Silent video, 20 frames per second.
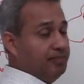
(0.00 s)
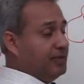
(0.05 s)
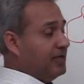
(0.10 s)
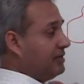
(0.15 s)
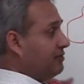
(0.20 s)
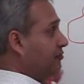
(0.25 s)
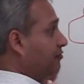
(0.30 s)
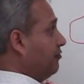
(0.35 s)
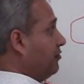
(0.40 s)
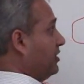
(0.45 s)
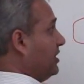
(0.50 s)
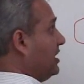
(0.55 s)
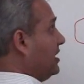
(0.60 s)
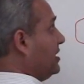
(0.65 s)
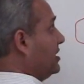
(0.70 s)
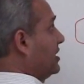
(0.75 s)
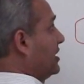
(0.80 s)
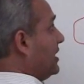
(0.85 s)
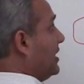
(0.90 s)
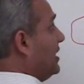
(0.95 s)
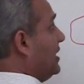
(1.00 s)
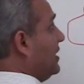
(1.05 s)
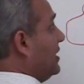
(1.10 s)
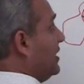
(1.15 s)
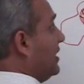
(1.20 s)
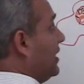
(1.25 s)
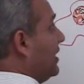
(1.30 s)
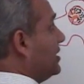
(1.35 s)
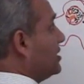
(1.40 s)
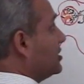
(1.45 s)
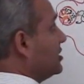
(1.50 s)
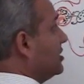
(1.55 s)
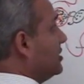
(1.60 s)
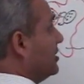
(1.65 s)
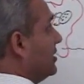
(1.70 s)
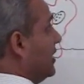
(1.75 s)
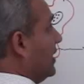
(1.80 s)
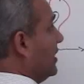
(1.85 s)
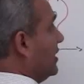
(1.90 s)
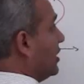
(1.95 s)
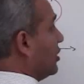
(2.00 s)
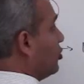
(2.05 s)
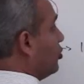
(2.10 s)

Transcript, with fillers: between the innate and